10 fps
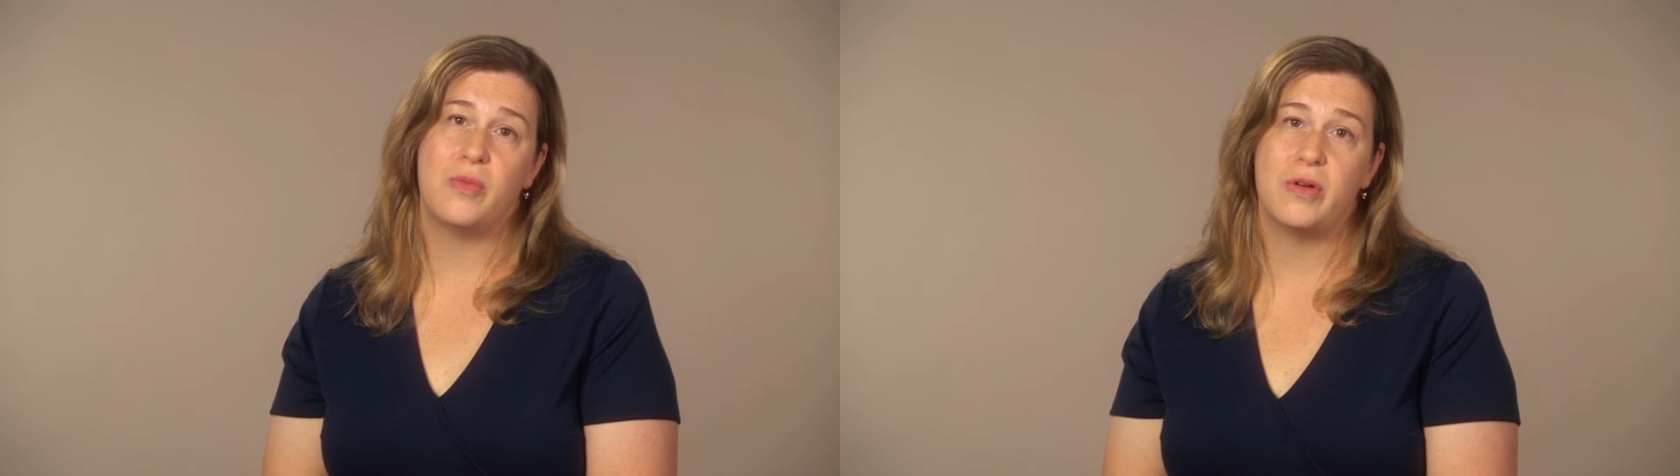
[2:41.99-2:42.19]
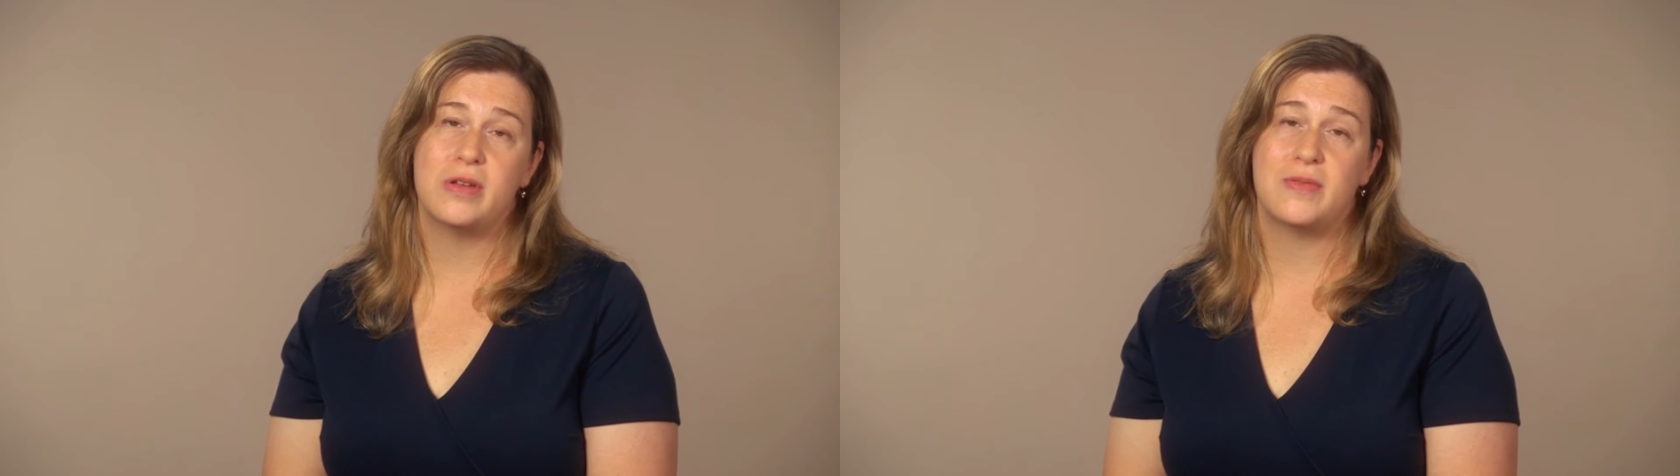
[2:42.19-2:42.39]

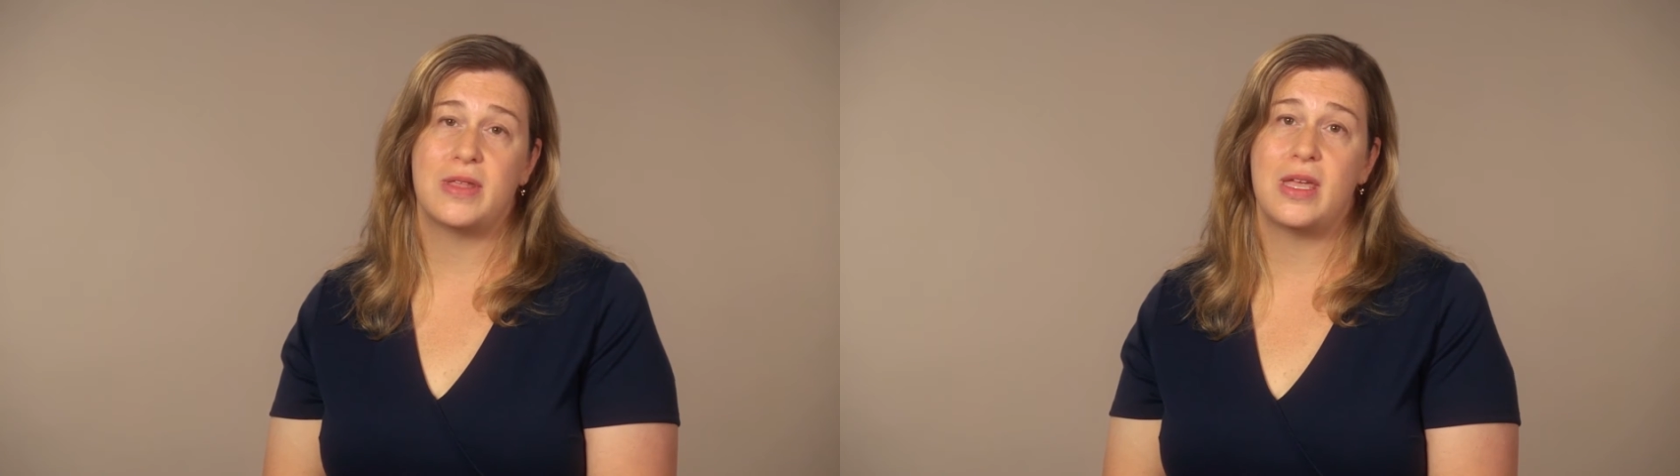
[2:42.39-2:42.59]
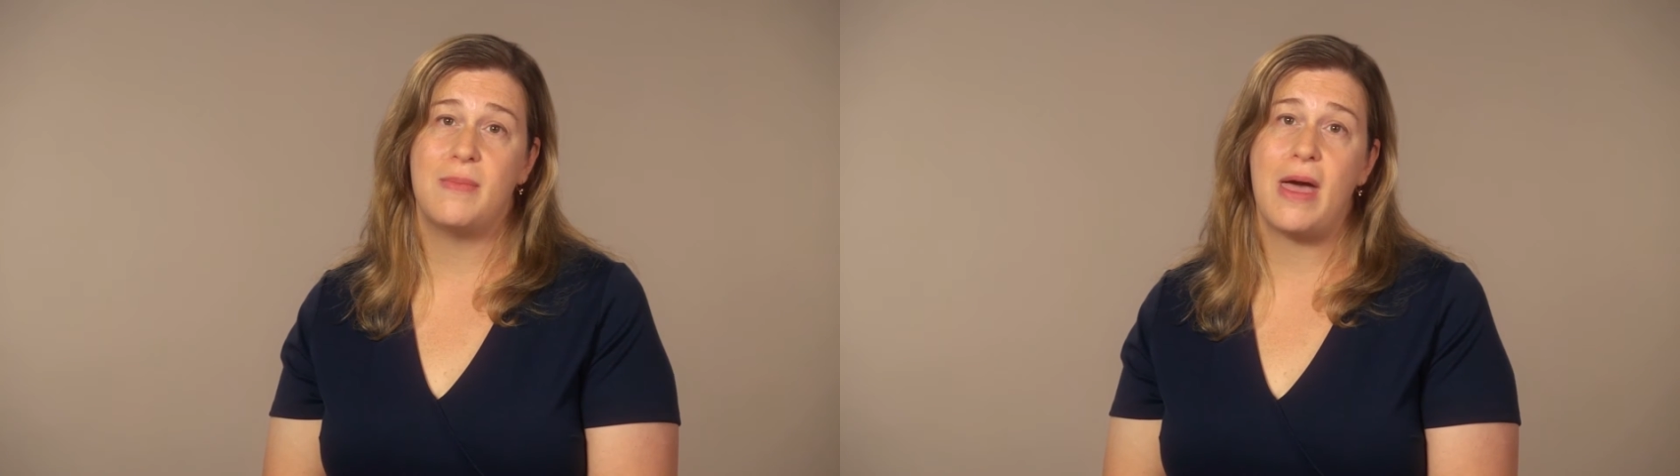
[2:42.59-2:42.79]
War is
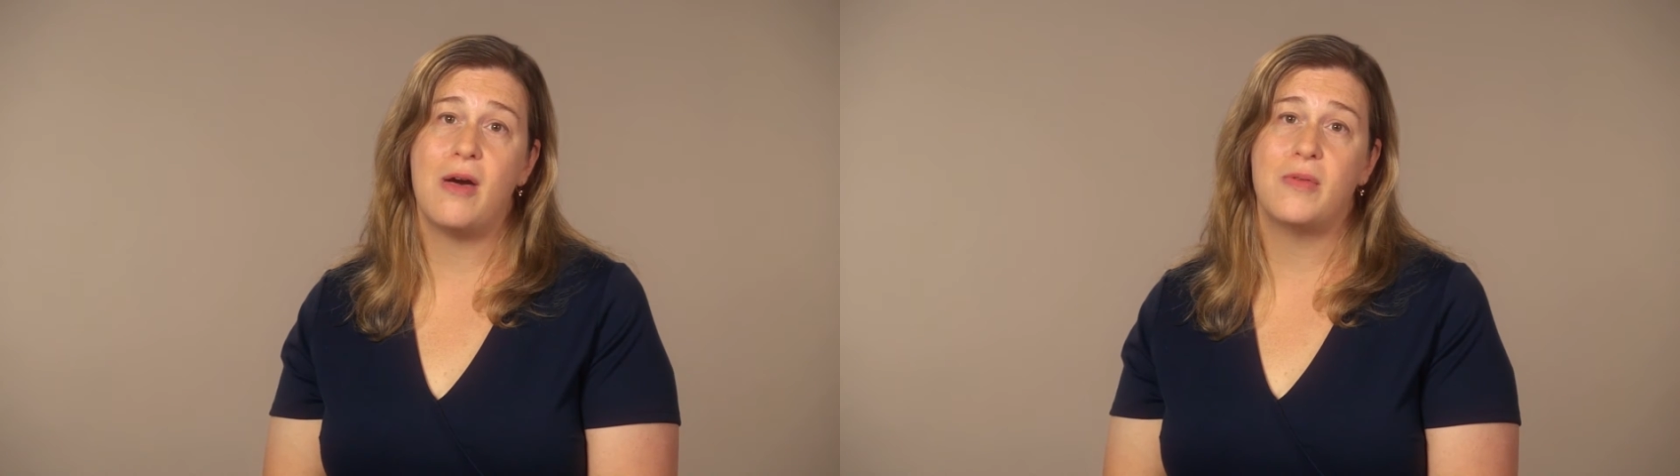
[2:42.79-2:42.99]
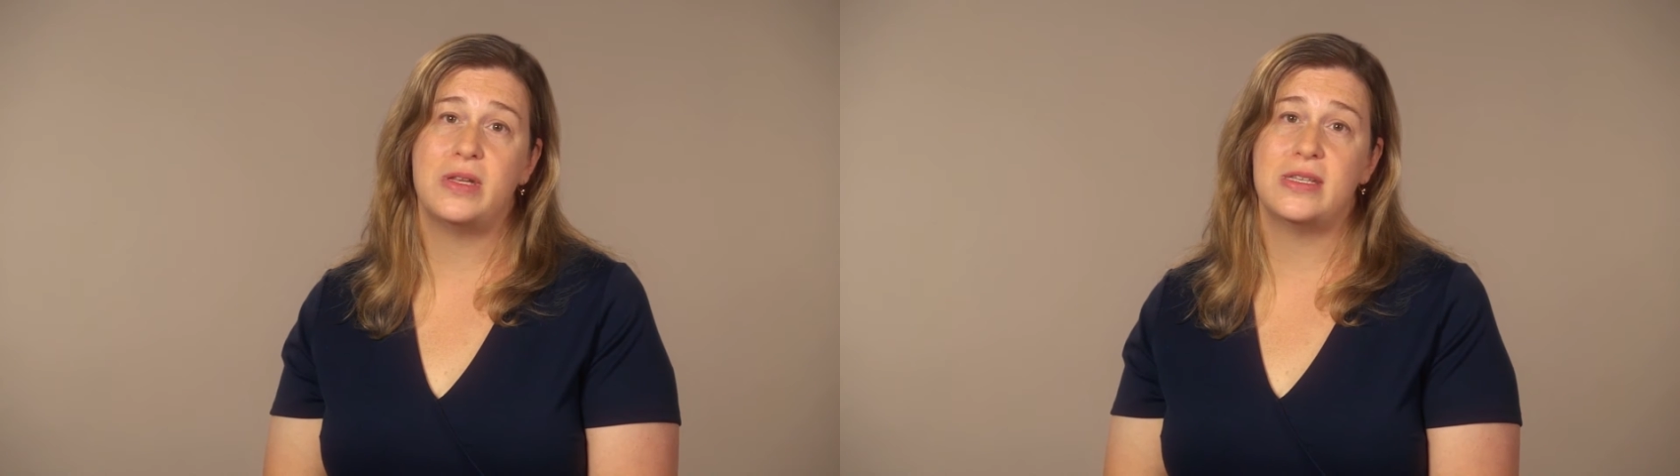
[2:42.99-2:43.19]
really
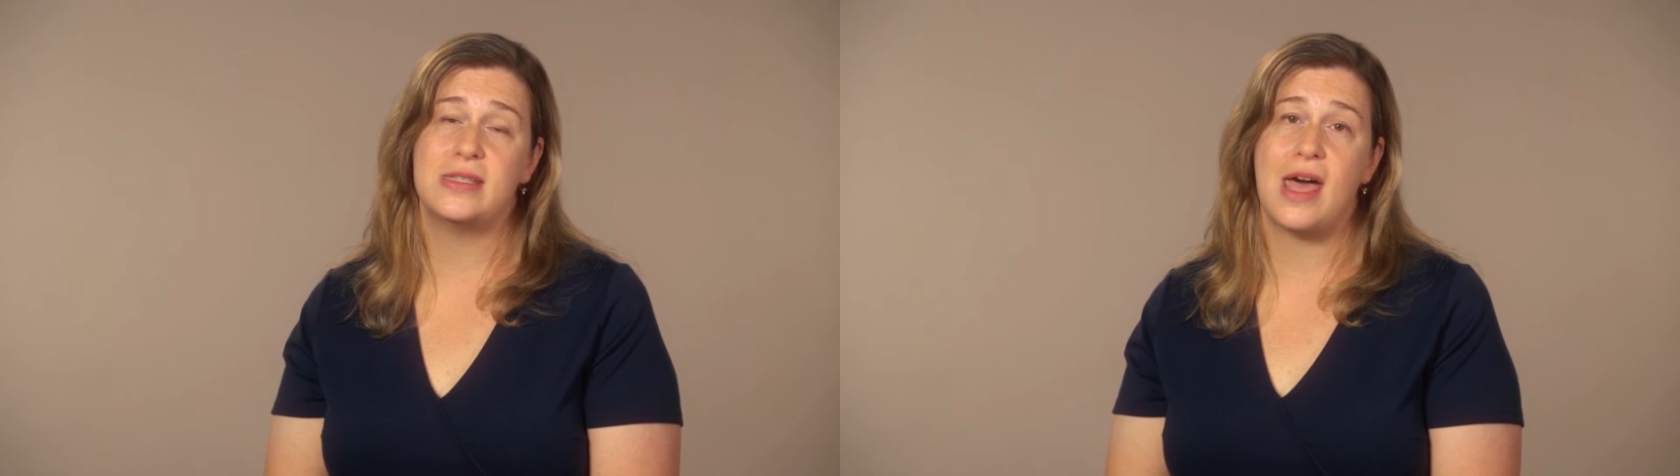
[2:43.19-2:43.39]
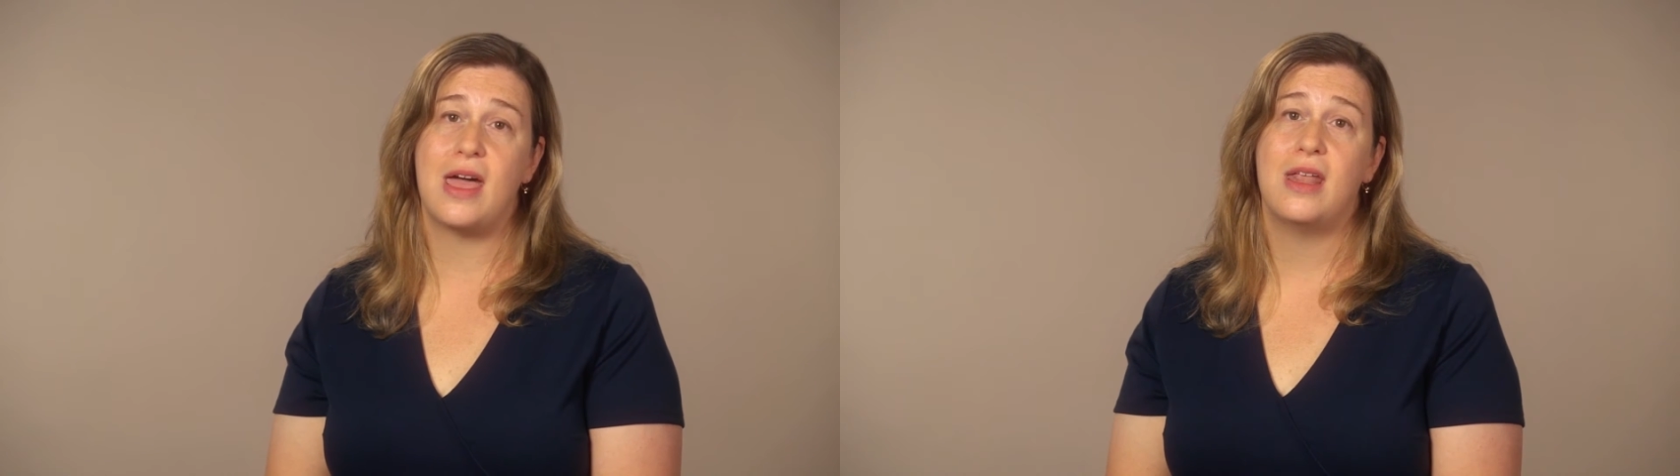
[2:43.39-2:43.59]
about, which is
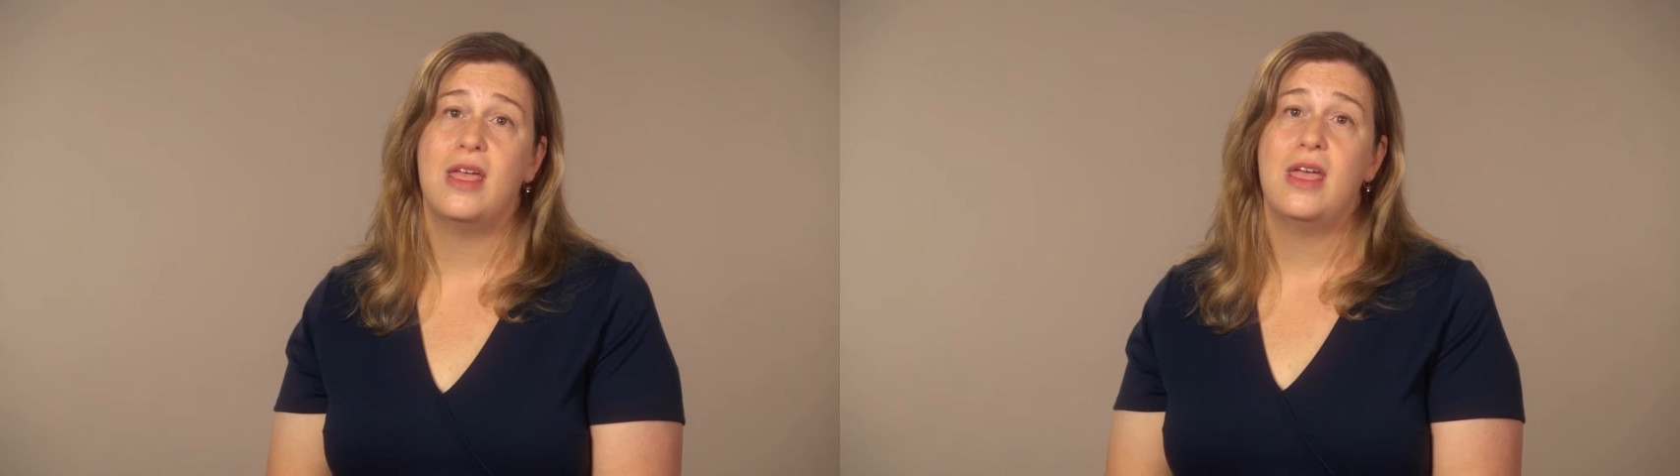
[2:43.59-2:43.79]
that